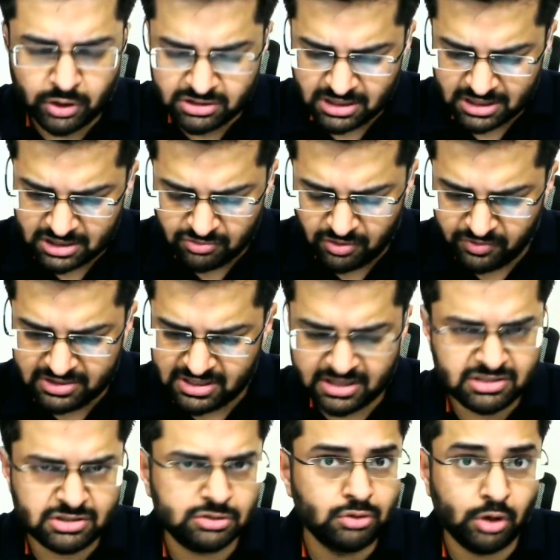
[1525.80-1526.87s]
seconds 50
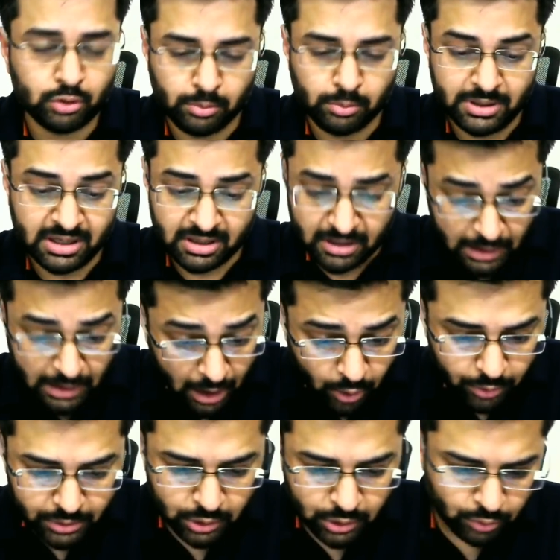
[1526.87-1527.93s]
seconds is not to be done
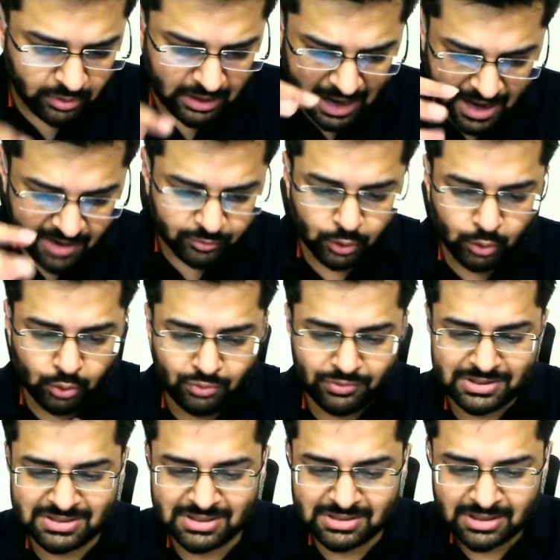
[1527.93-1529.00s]
now you will have to do
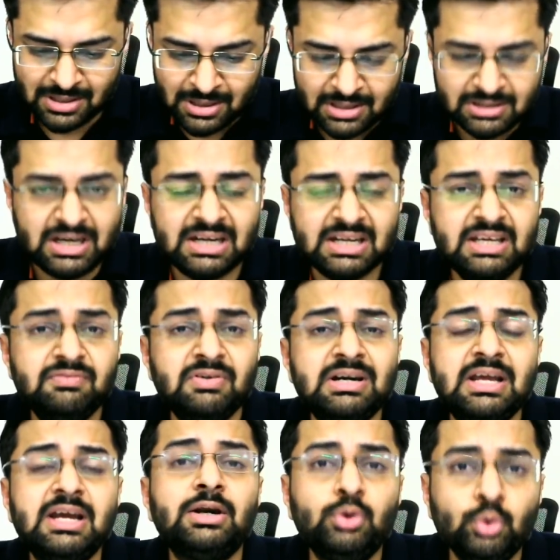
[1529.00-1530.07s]
questions that even
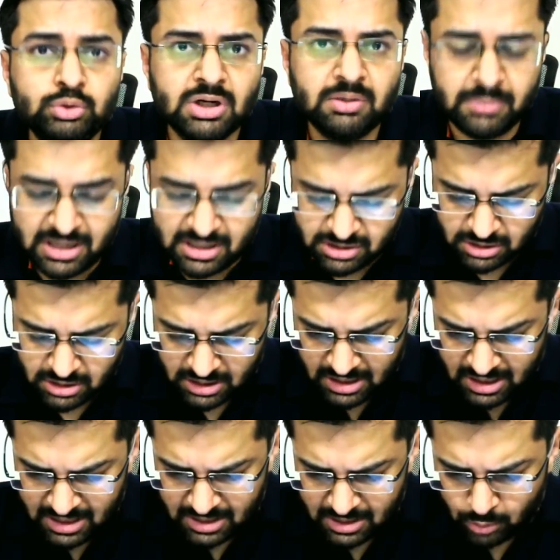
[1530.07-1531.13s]
take 2 3 minutes
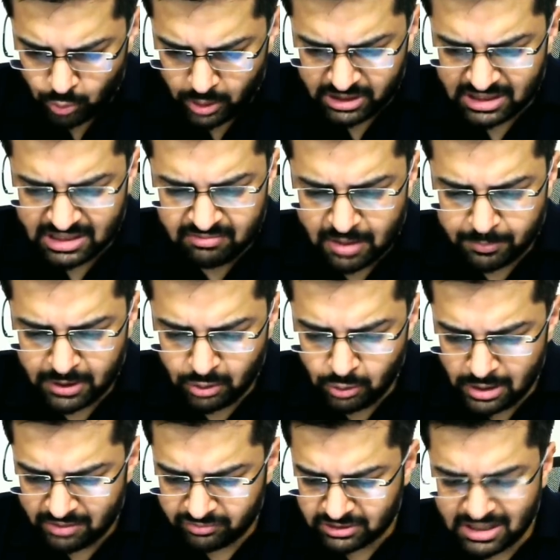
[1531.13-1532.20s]
in quantitative aptitude
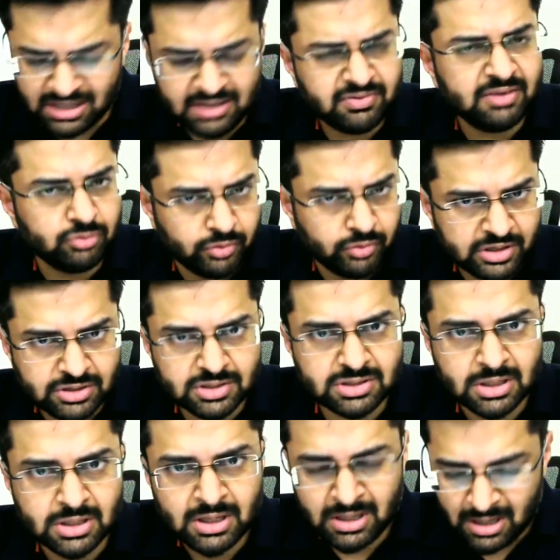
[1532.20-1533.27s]
you'll have 35 questions
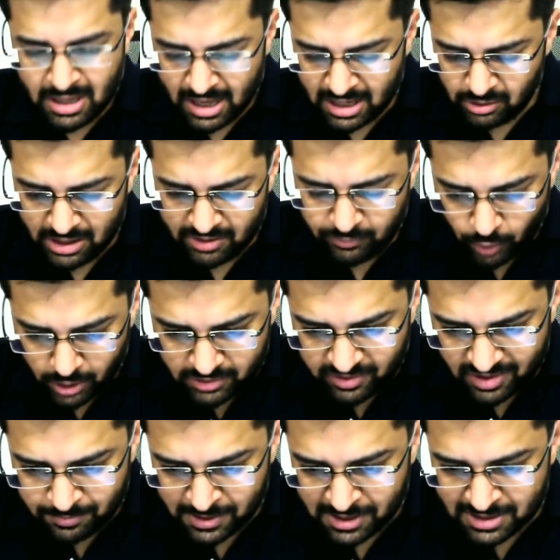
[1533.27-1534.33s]
and you'll have
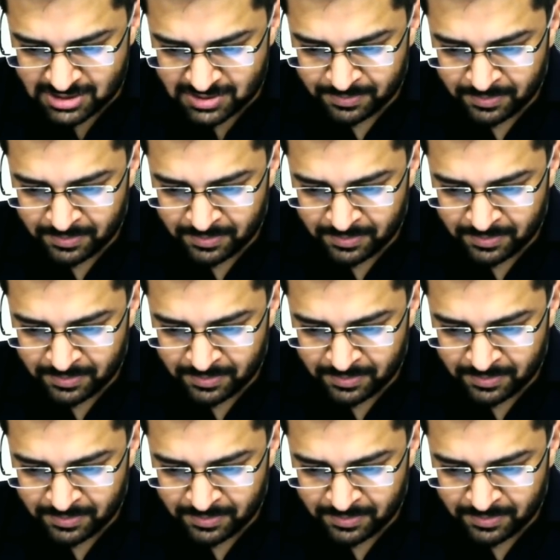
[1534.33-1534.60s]
45 minutes